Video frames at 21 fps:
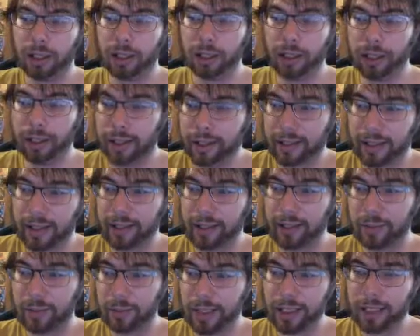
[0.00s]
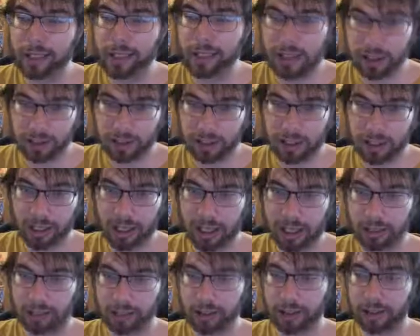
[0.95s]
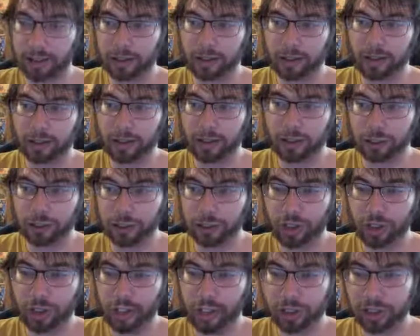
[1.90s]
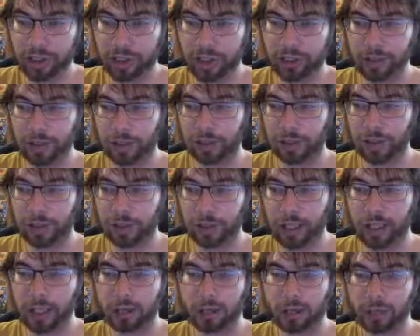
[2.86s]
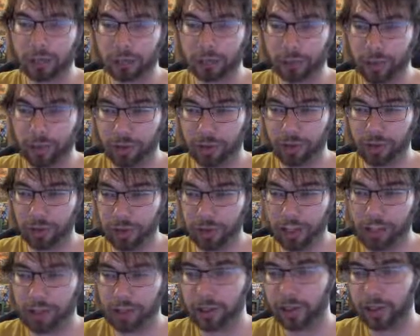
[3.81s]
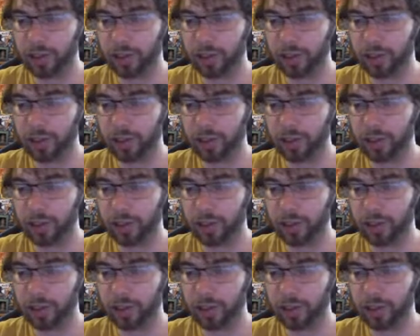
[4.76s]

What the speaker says: Again, the main downside is Magician Navigation requires Dark Magician in your hand.